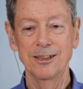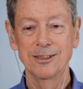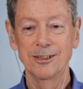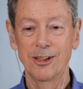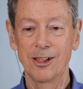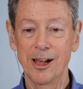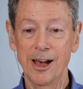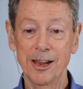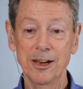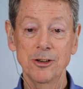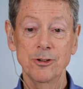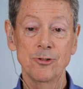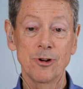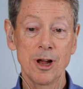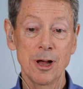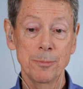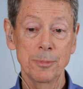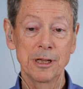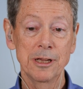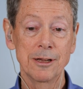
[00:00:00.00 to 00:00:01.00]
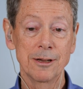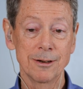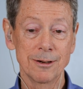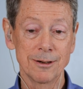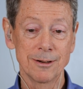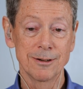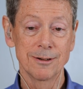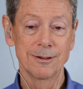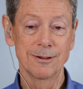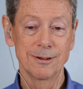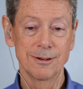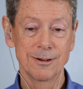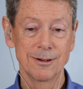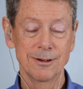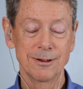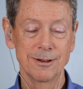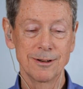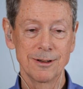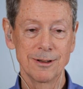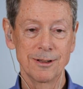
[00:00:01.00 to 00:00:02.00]
A lot of drama here,
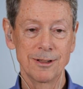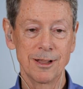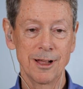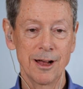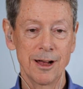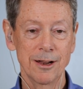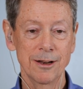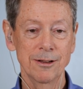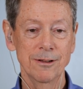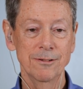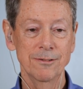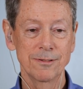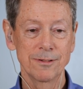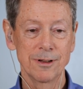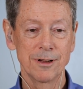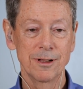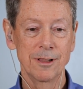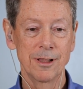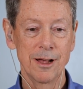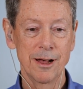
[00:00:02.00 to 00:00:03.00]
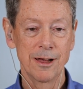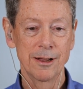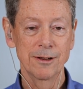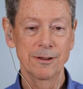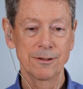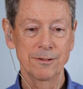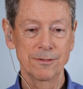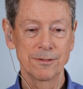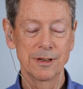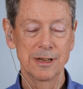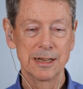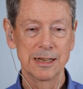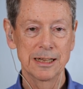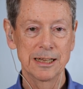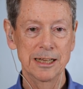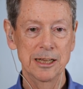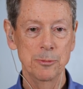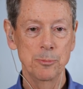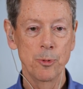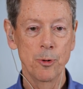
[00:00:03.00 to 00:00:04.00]
a lot of a lot of
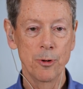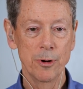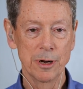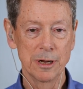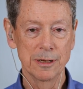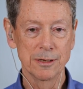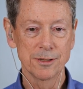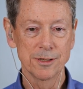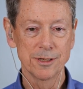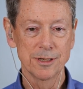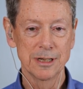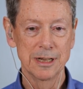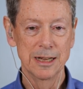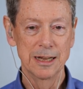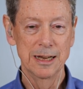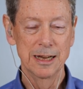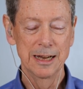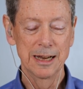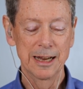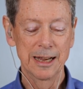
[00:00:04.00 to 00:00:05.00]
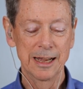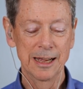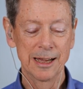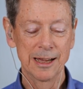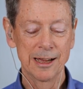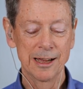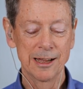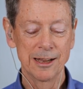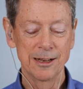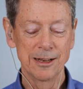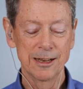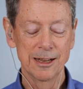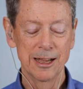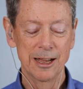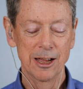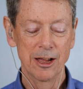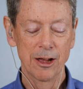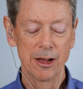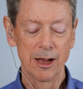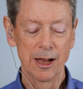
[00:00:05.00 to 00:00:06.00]
key points, and
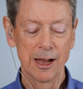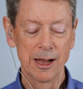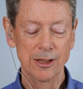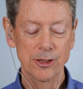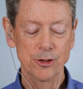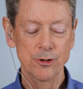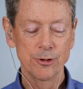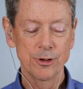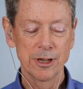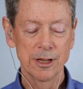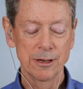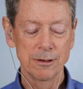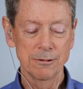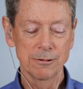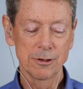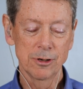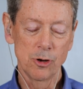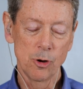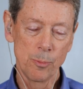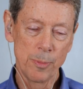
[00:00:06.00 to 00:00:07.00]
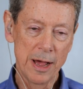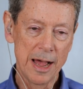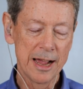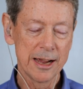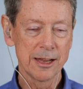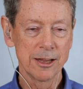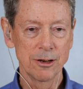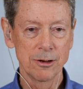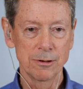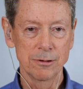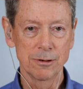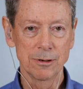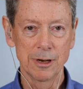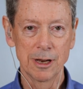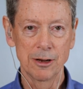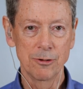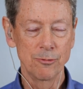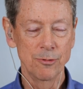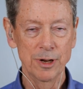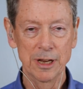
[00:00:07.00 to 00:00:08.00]
uh, you can go back and
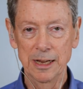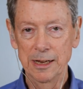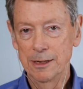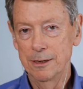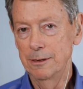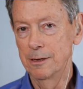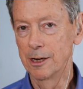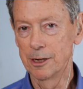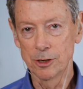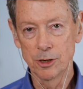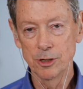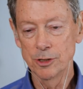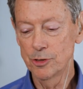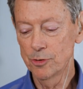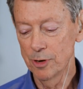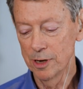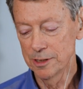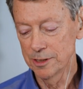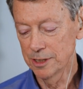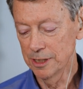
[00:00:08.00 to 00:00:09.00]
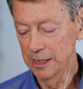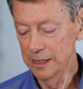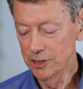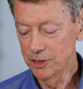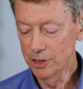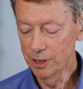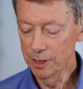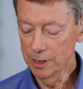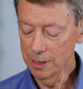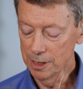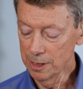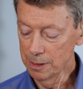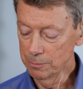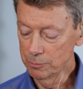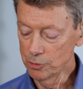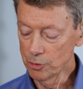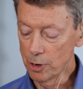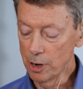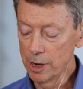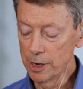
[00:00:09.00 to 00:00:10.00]
and read a good translation.
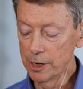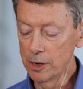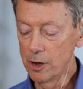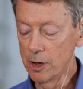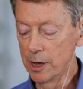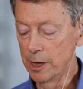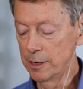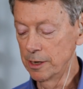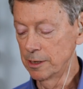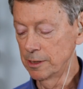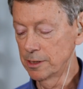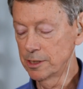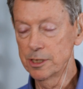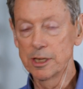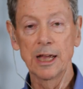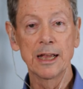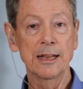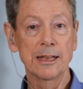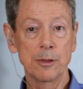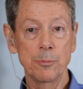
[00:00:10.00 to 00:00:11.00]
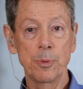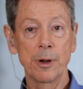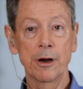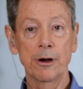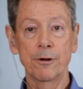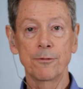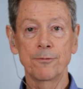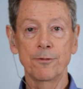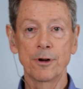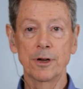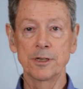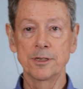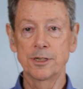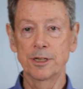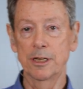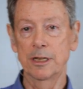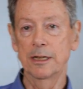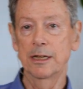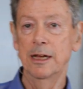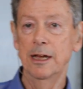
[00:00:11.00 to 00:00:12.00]
I'm drawing on and slightly
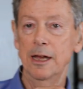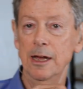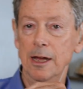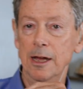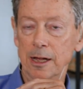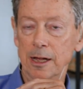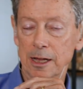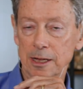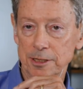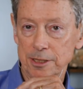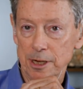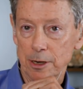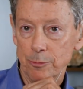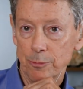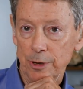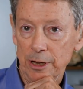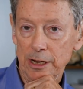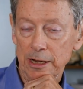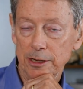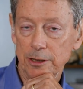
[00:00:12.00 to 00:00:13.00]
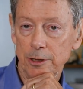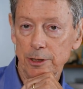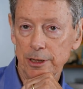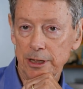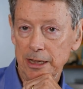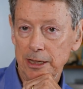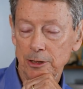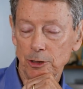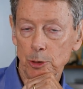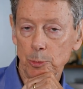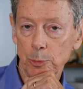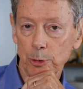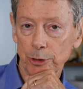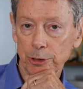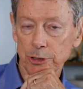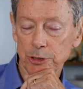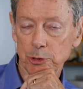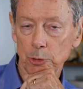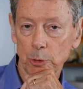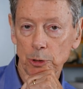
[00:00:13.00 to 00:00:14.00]
paraphrasing as I read in the
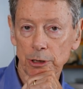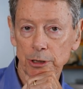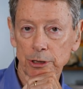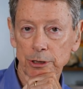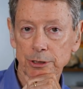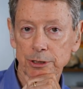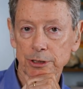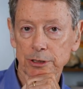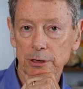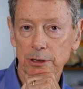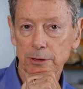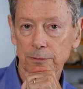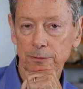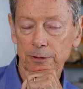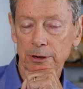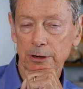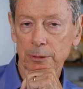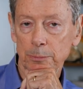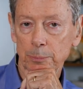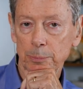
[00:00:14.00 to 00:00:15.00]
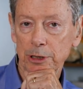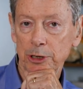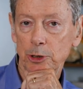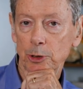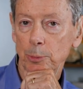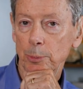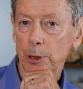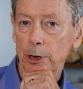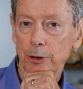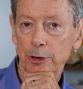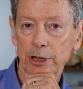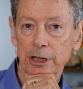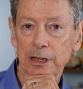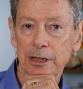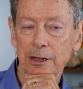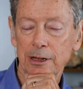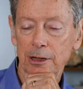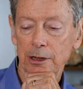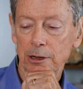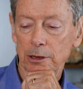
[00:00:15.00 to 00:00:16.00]
Buddha's words from Bhikkhu
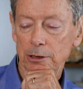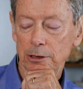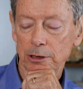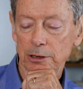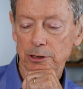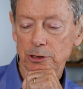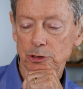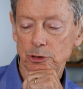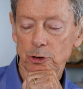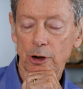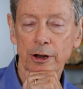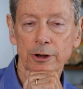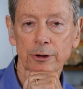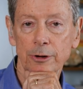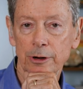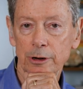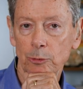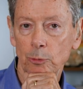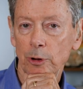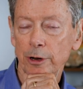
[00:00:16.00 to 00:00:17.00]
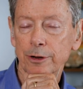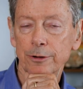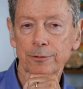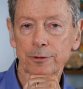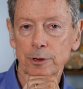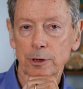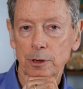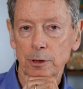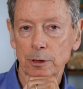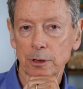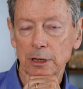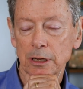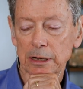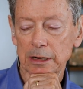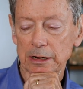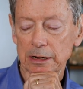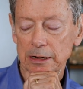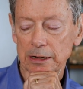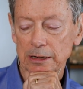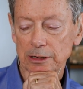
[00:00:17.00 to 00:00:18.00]
Bodhi, extraordinary, wonderful
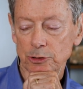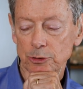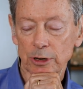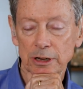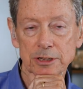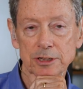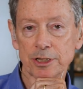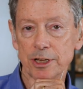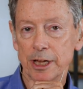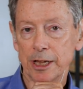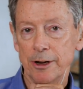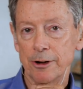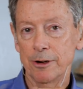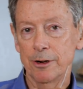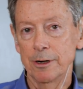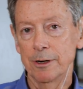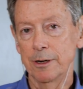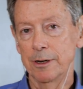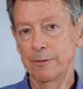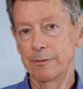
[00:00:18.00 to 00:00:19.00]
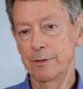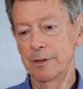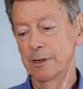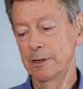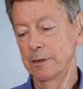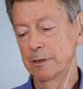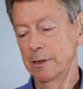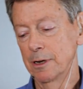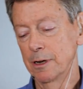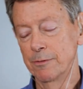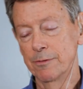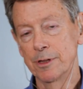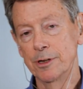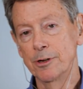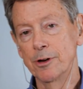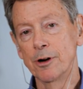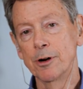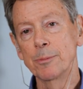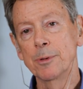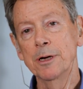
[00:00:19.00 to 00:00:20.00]
uh, translator of the, of the
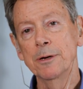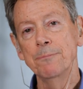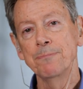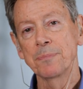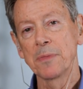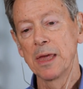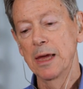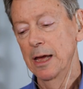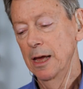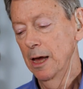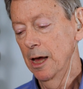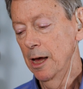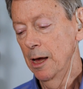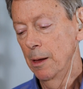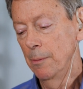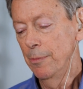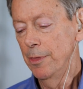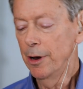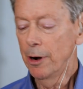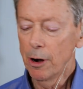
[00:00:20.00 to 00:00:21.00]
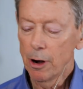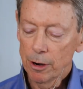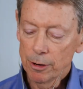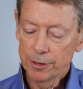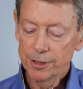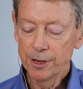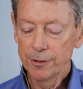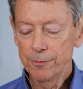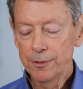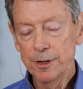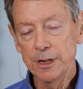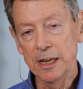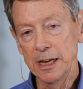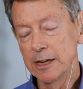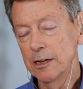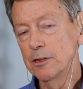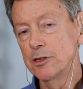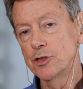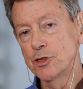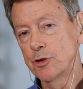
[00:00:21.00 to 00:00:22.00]
Dharma. Uh, there are different
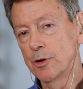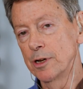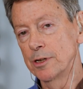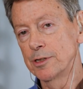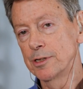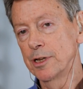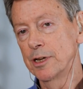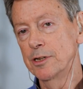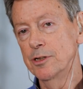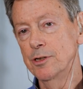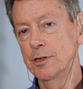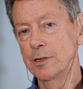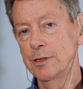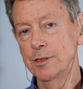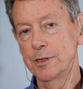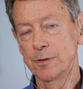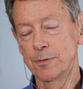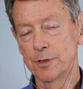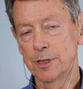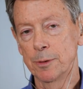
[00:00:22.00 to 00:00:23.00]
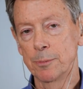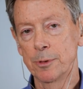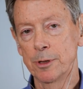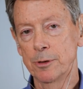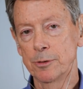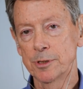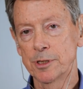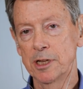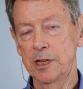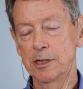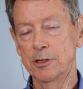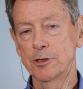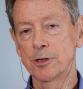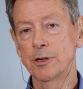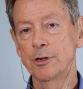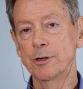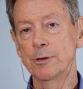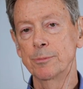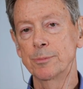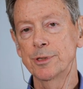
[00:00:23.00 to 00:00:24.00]
English translations of some of those key
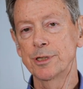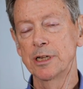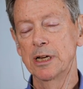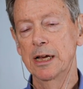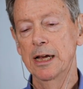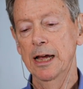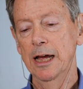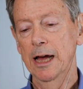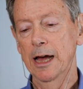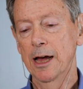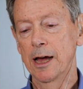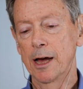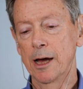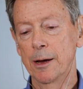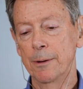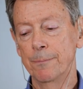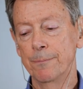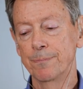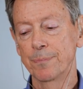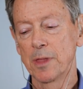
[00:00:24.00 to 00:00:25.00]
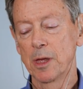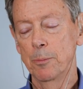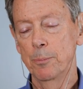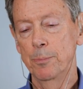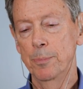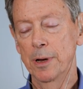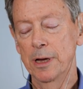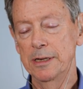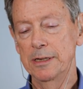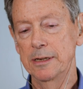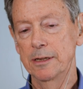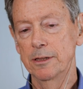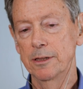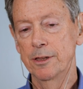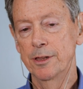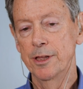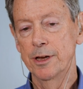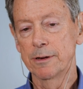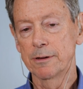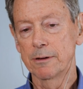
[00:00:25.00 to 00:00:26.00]
terms, um, but
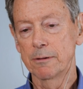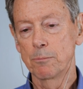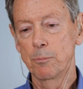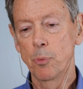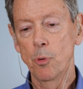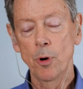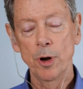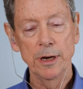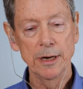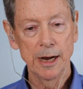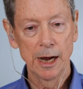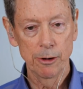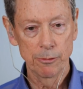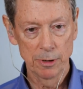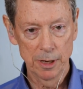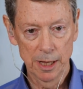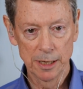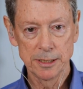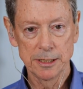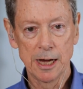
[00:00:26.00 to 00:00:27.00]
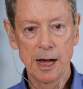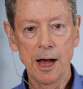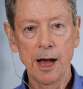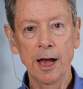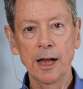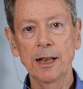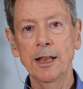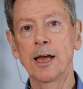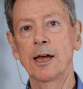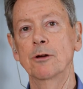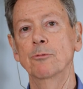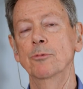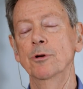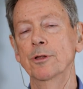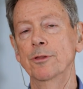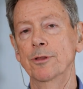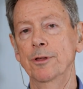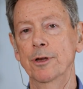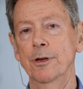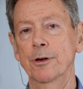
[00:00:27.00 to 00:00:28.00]
the point I would like to highlight
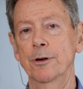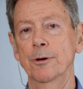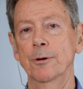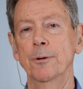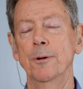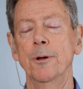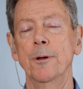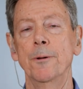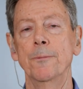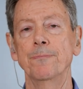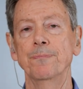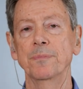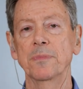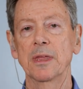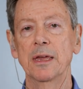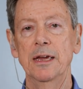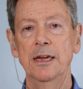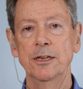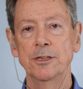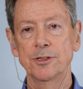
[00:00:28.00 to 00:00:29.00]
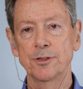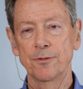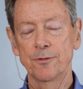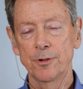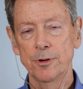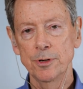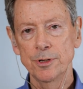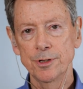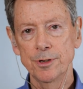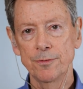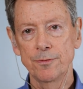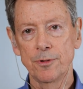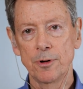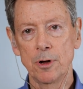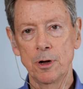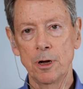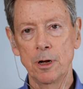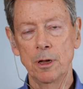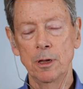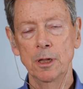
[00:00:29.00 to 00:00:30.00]
with you is first of
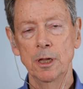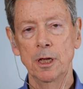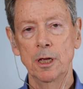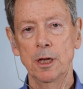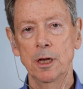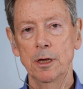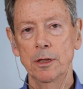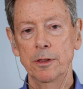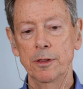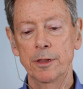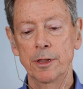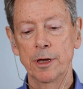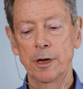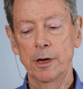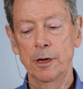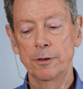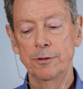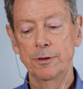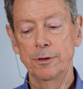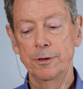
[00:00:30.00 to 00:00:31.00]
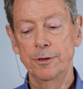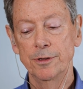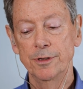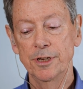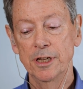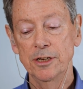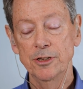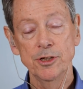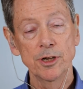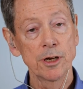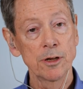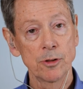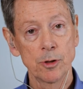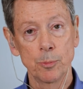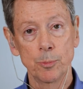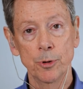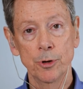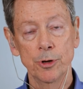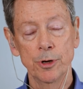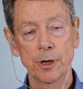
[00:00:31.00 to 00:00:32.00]
all, the teaching of
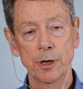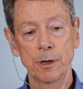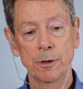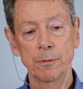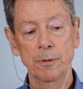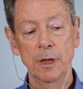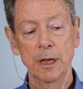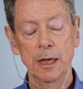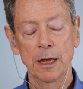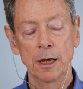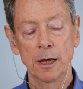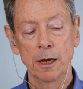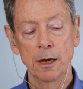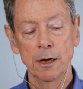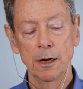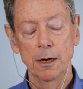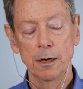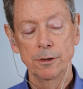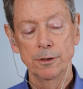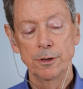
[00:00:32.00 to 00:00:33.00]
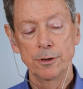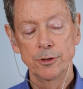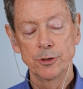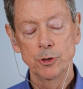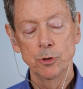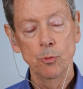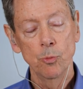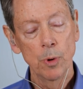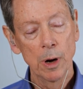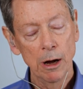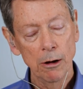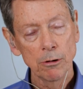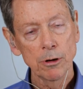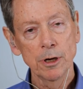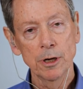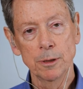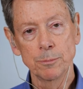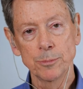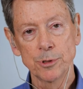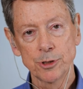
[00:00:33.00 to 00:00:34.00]
the Buddha to
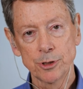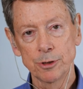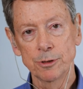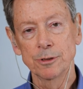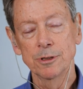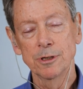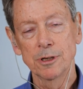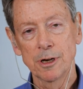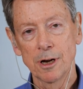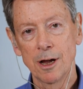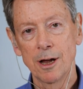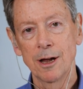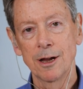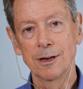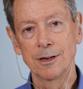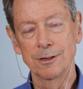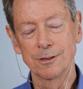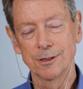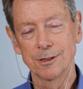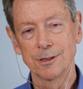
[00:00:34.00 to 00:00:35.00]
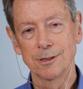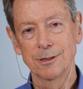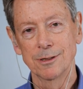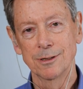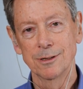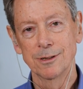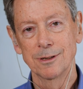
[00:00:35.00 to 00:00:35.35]
welcome certain kinds